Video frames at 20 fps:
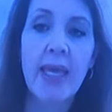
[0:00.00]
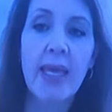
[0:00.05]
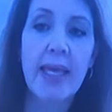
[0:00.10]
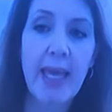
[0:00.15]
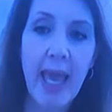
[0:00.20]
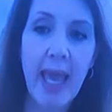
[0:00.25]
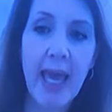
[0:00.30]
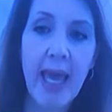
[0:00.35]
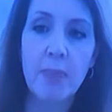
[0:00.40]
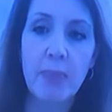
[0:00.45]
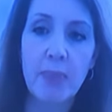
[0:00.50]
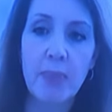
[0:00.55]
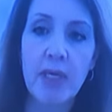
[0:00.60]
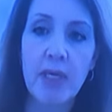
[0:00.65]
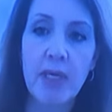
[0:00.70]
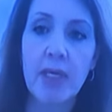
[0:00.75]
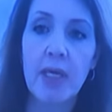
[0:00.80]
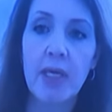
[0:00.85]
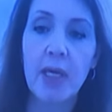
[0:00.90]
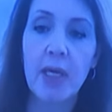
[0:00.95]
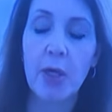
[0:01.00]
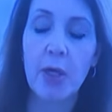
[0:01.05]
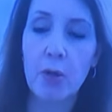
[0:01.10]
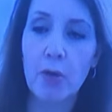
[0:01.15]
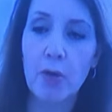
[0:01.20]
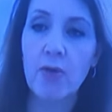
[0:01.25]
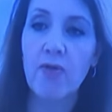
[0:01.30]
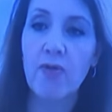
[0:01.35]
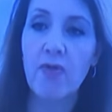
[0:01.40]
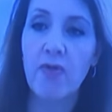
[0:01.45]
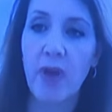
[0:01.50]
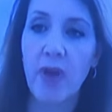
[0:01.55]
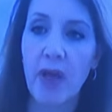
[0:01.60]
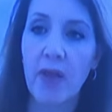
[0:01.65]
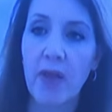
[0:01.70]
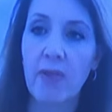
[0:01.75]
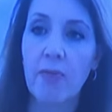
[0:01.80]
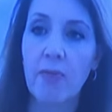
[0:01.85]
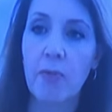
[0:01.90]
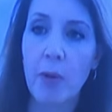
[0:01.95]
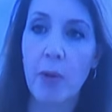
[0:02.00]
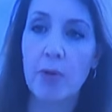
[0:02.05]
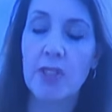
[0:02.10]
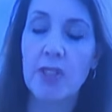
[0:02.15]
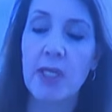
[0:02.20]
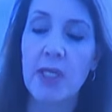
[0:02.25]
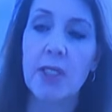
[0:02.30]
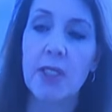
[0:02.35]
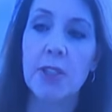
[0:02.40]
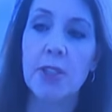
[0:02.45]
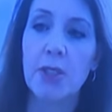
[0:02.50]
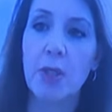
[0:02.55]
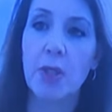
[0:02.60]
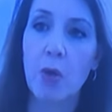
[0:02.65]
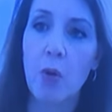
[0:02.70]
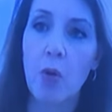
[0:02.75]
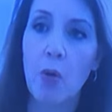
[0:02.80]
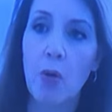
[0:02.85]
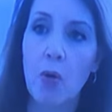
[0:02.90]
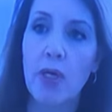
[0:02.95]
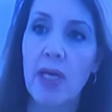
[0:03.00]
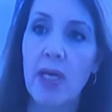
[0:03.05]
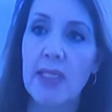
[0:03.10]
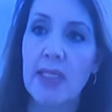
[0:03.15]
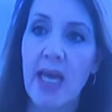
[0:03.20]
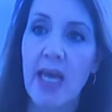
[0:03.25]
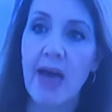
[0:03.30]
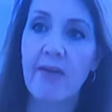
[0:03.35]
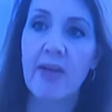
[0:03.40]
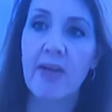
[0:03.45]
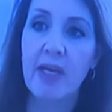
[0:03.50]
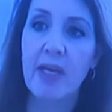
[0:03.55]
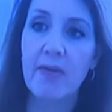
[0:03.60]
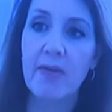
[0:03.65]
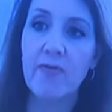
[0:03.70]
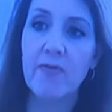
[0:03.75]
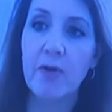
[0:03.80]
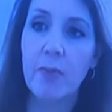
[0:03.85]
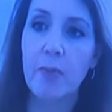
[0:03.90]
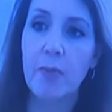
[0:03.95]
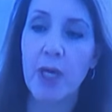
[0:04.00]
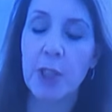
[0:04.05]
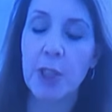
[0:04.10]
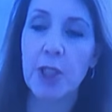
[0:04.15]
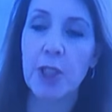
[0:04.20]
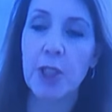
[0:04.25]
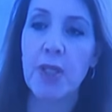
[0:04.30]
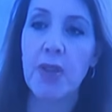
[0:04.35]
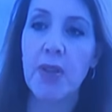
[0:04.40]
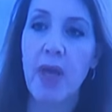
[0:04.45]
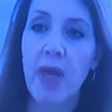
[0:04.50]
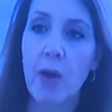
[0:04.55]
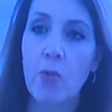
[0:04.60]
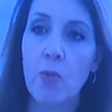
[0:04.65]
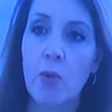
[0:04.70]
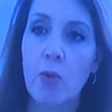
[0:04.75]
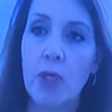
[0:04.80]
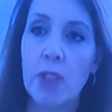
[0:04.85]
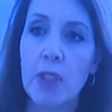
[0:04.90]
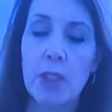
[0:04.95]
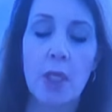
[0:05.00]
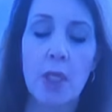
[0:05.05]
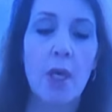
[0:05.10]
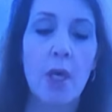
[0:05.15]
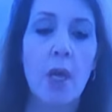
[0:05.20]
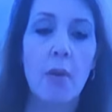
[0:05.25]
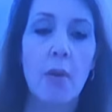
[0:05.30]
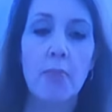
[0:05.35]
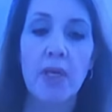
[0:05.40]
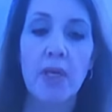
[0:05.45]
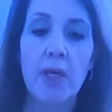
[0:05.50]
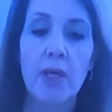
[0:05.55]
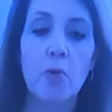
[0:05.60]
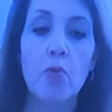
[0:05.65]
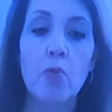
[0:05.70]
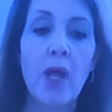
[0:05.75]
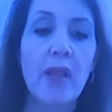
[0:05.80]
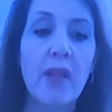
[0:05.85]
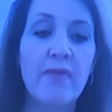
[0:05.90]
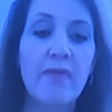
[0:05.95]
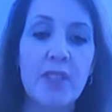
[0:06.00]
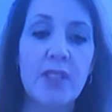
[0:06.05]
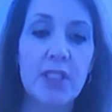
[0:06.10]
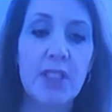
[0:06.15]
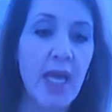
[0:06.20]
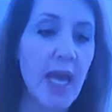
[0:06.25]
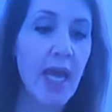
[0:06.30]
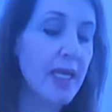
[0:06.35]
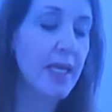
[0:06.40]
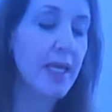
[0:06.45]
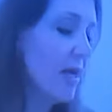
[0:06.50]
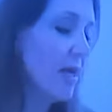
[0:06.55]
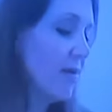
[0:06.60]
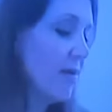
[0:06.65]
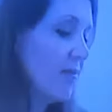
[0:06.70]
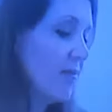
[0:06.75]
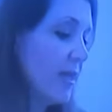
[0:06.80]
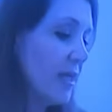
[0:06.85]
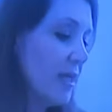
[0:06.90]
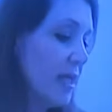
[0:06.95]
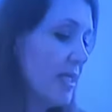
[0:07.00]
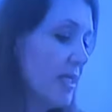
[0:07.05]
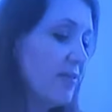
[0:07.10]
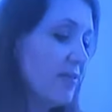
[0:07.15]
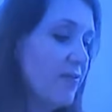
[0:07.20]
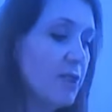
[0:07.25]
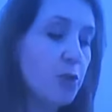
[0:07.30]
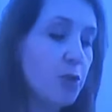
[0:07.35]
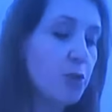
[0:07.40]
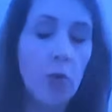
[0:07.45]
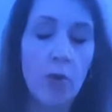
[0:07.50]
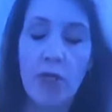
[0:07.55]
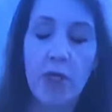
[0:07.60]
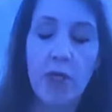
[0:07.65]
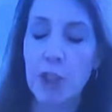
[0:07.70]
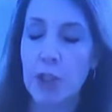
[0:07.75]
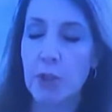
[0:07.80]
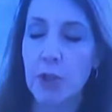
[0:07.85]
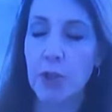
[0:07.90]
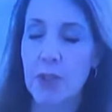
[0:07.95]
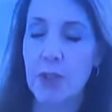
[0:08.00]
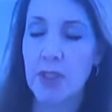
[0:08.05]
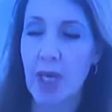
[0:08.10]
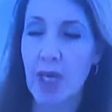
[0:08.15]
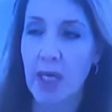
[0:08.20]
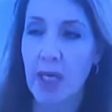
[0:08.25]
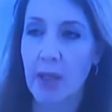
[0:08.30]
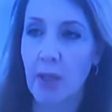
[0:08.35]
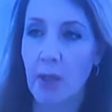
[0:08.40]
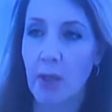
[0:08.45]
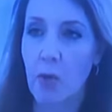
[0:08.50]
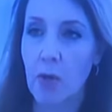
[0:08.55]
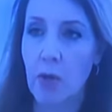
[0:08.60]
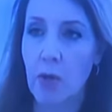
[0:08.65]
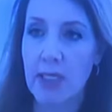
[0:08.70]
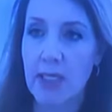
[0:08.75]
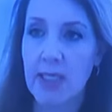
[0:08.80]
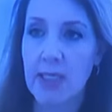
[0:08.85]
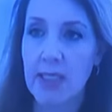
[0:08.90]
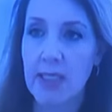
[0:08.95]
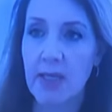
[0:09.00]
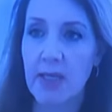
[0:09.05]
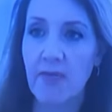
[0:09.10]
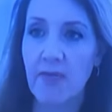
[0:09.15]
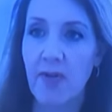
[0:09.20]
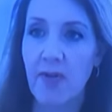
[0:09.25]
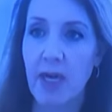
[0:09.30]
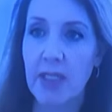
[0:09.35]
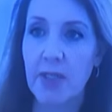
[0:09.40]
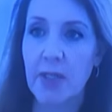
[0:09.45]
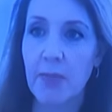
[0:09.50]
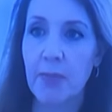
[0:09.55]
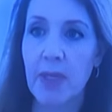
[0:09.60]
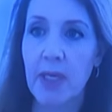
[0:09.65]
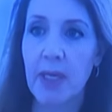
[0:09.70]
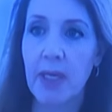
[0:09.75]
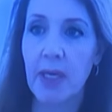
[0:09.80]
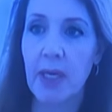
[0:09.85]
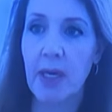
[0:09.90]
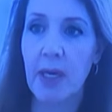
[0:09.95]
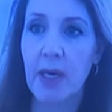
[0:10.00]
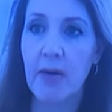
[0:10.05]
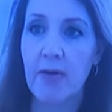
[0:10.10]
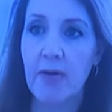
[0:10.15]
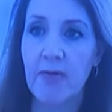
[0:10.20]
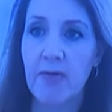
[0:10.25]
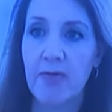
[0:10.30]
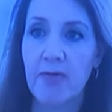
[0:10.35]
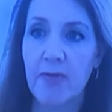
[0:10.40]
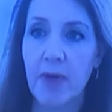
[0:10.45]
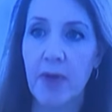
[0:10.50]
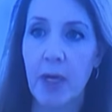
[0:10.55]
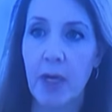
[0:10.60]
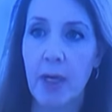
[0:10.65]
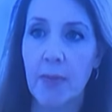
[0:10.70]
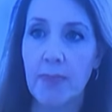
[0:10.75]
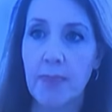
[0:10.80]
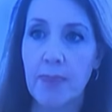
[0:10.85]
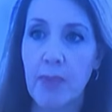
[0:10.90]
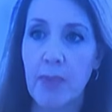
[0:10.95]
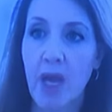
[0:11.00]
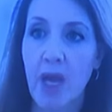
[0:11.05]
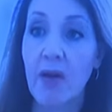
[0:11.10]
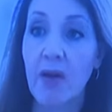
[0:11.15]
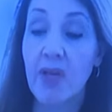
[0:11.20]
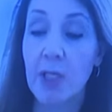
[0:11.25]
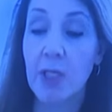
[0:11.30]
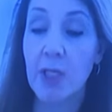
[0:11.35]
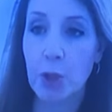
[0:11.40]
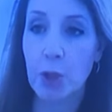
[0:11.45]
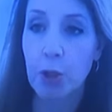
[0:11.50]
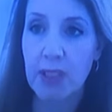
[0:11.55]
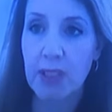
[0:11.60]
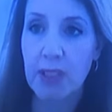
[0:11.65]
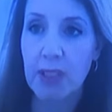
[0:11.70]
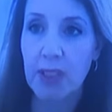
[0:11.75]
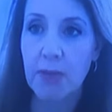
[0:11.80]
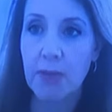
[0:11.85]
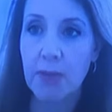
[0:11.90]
Cannot be in good faith represented to the court as having information that would be relevant to any of the individual issues that the court has identified to being of interest.